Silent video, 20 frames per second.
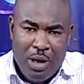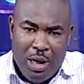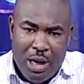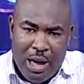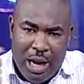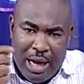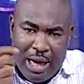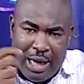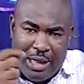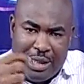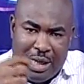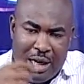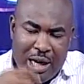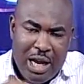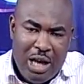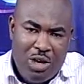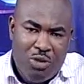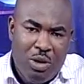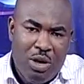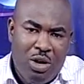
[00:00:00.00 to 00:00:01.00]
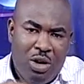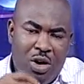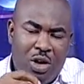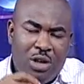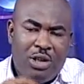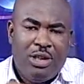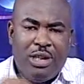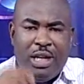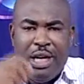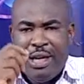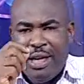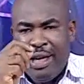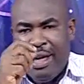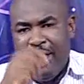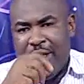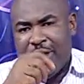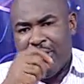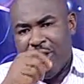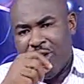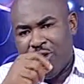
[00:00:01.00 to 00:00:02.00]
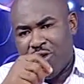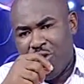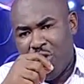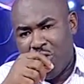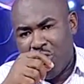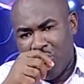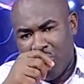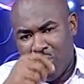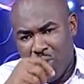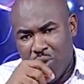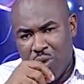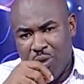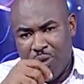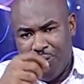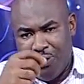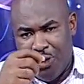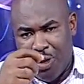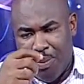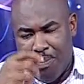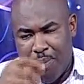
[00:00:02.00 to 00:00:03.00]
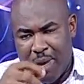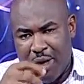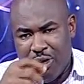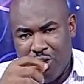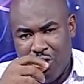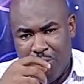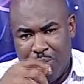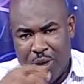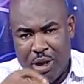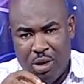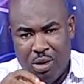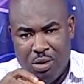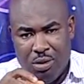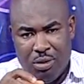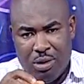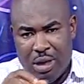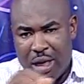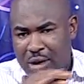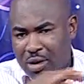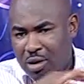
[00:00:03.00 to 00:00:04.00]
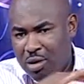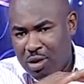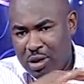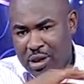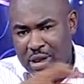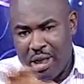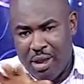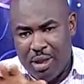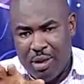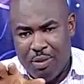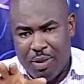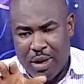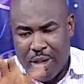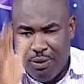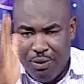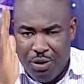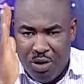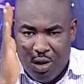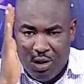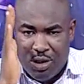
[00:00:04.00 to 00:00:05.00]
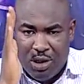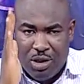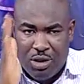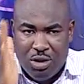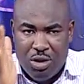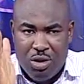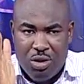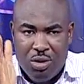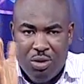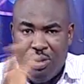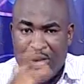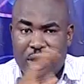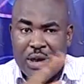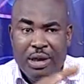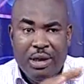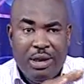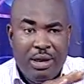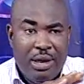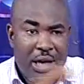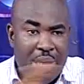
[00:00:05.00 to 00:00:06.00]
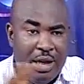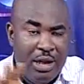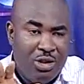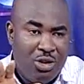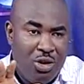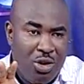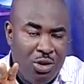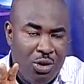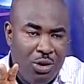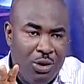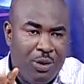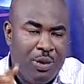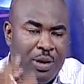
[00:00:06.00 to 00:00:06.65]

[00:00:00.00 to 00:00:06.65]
Like I said last week, God said it is not good for man to be alone, and you don't need anything for that. If God says it's not good, then it's not good.